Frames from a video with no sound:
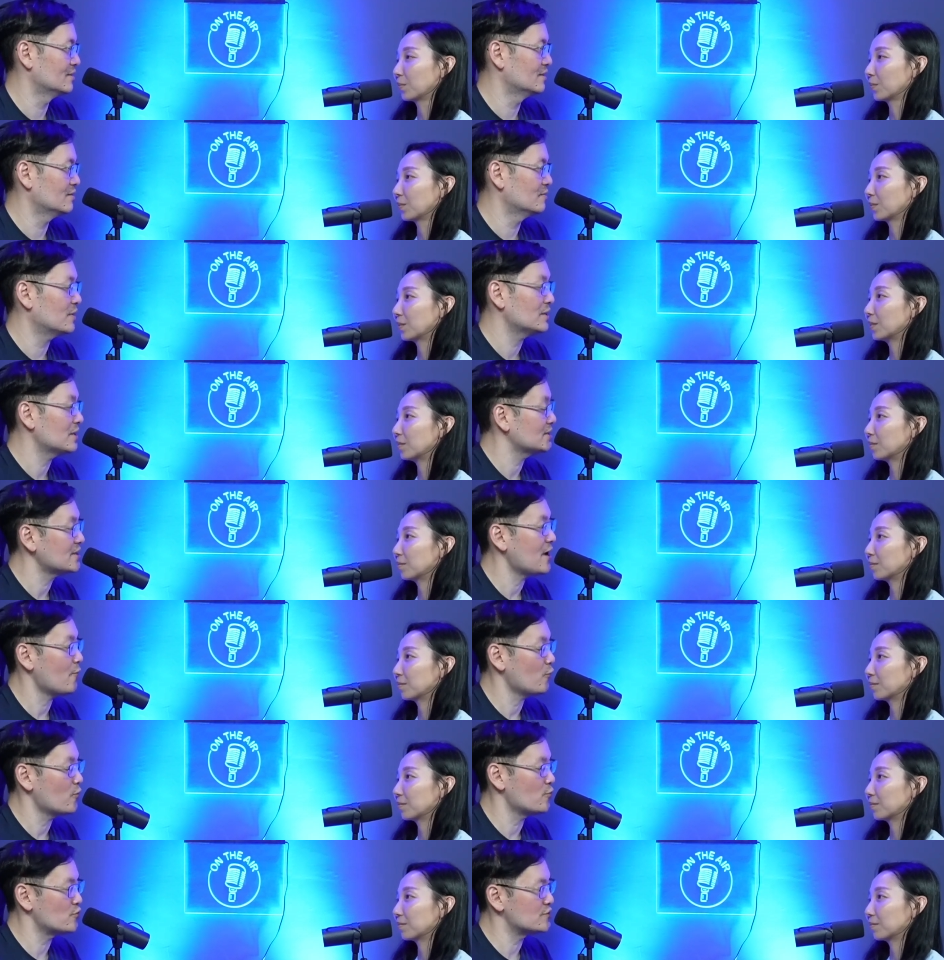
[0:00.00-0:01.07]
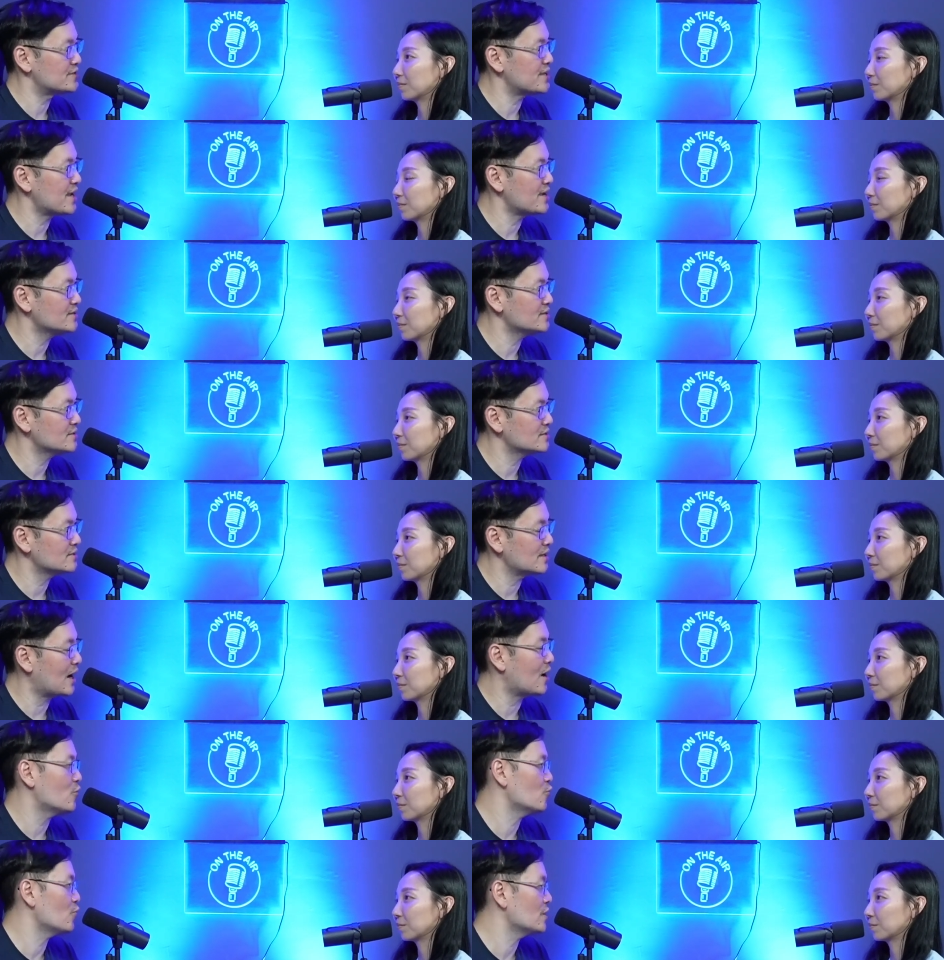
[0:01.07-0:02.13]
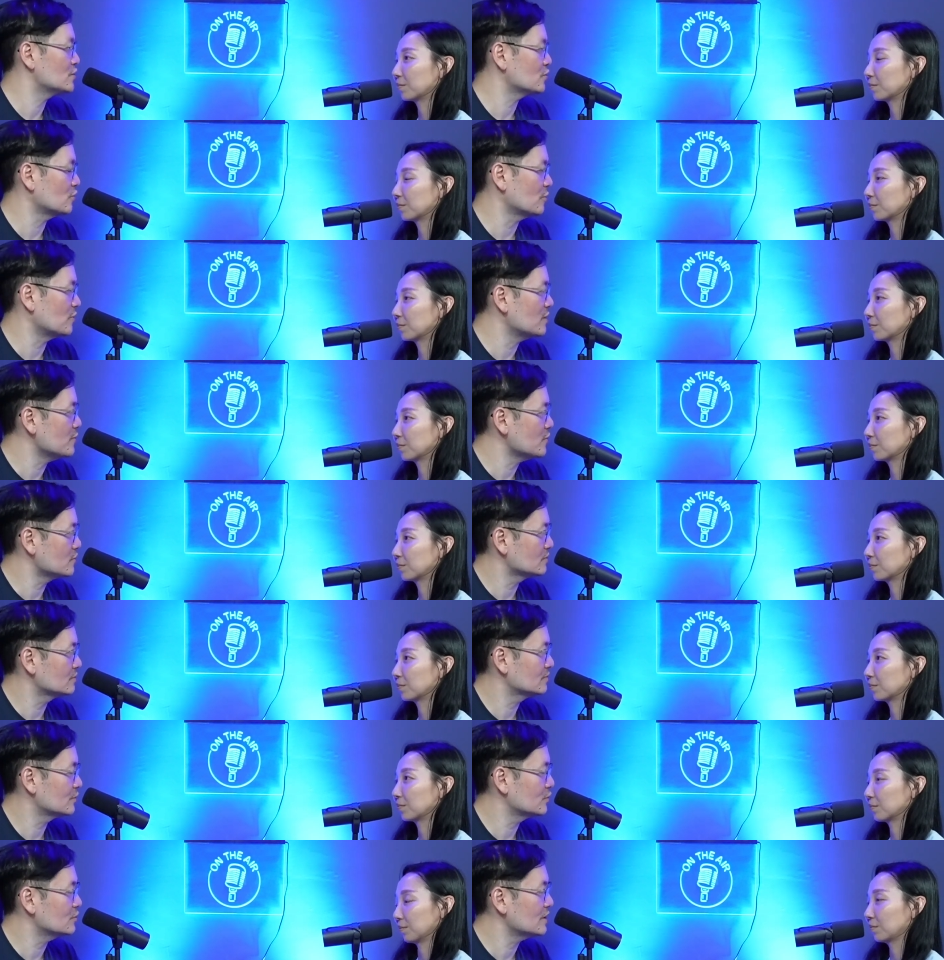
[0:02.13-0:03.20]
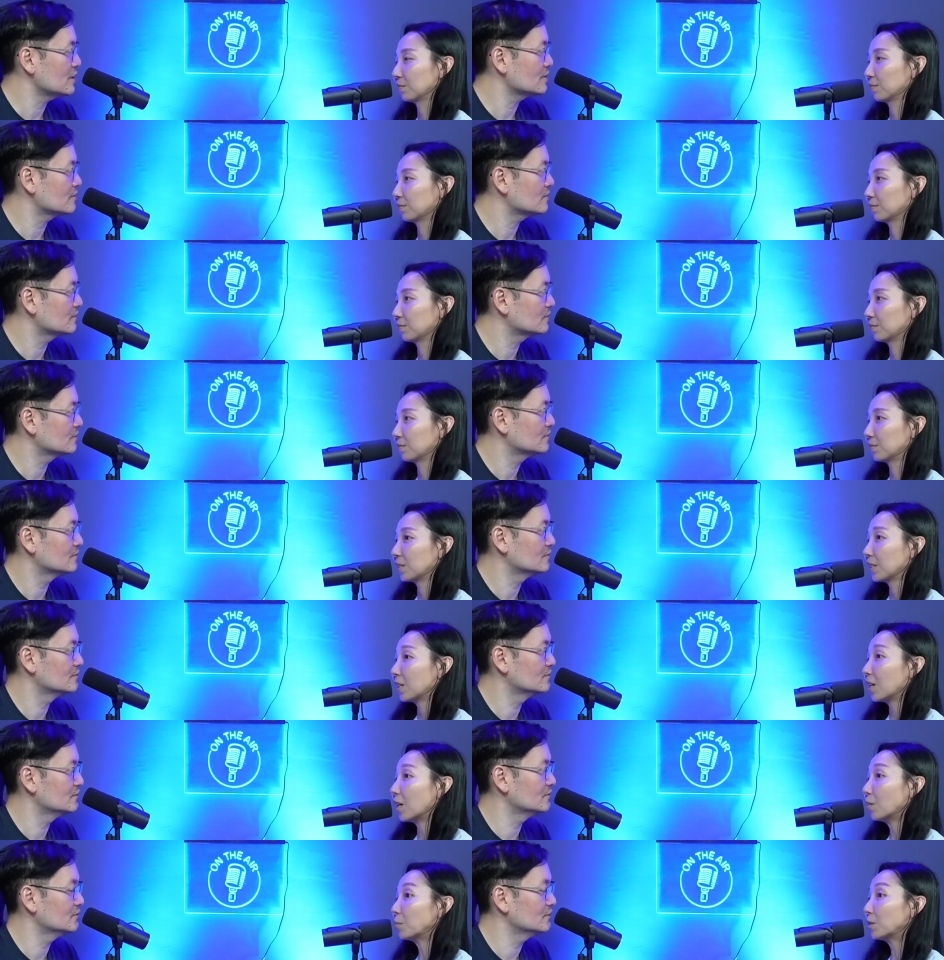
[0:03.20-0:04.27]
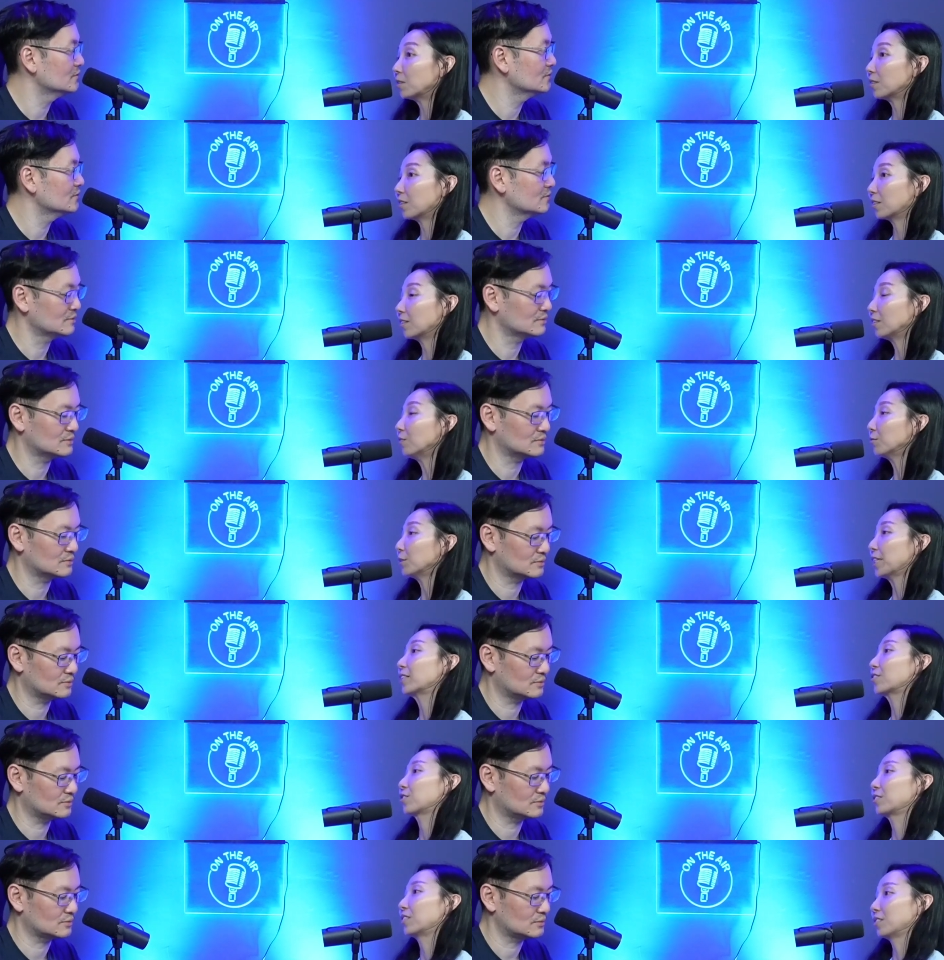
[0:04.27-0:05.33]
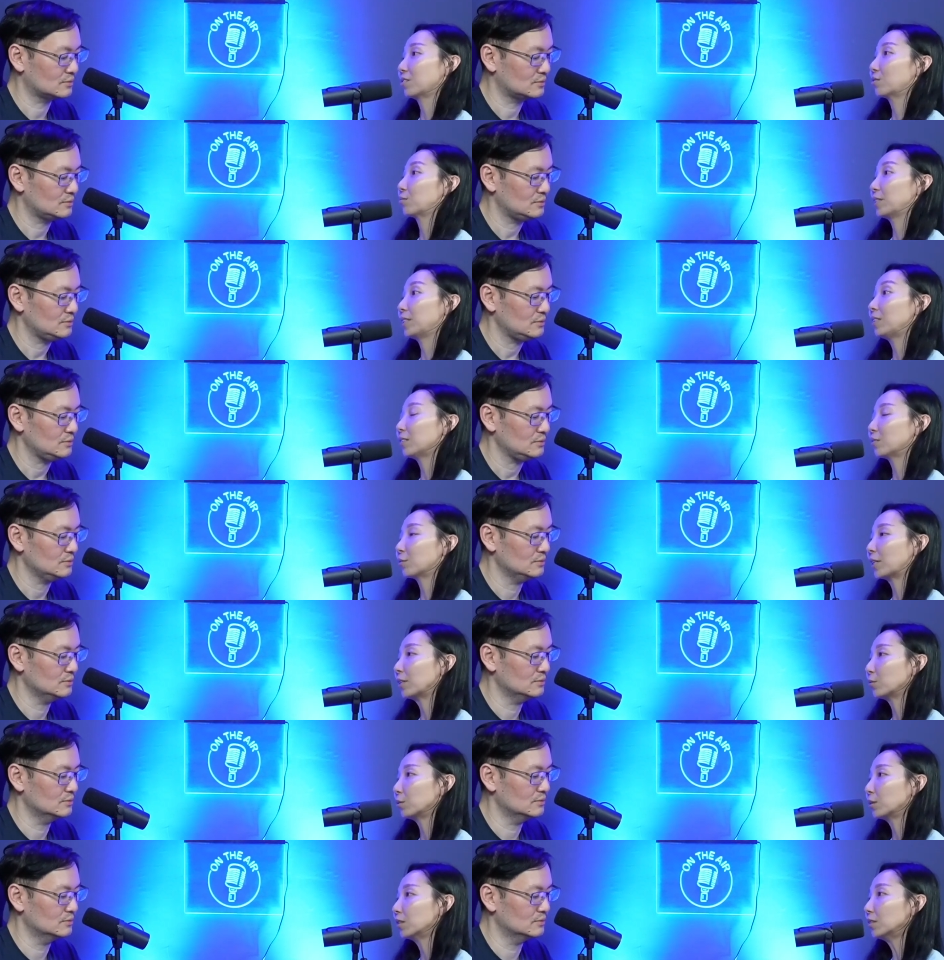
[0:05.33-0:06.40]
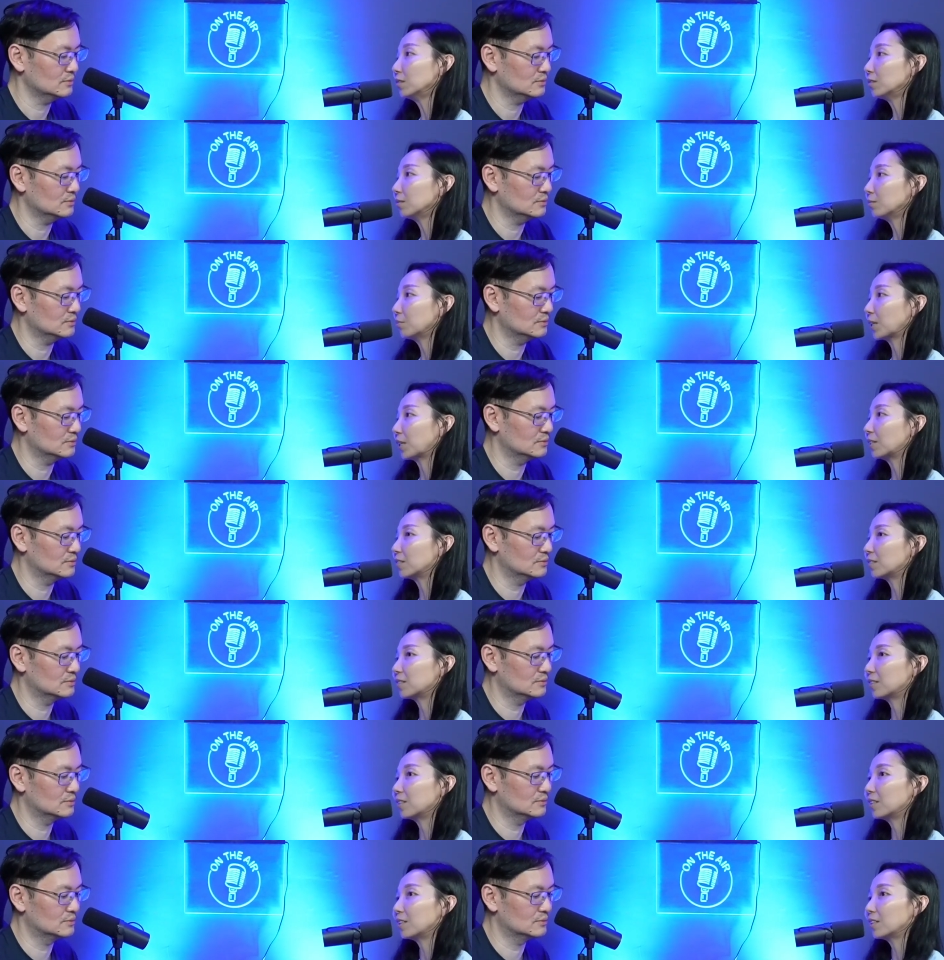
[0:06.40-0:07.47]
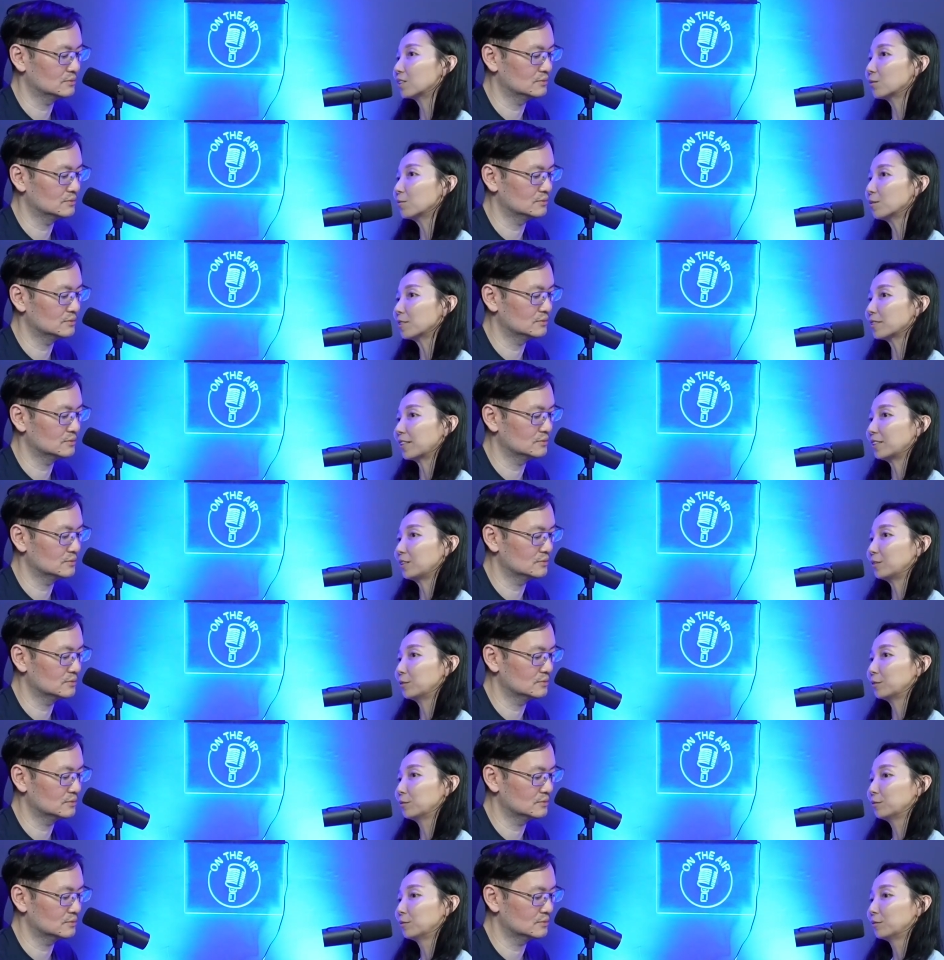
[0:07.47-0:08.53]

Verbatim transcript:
Speaker 1: But does that represent the outrage of the people? Do you think?
Speaker 2: mean, I think reaction is really the right word because it, it's almost like you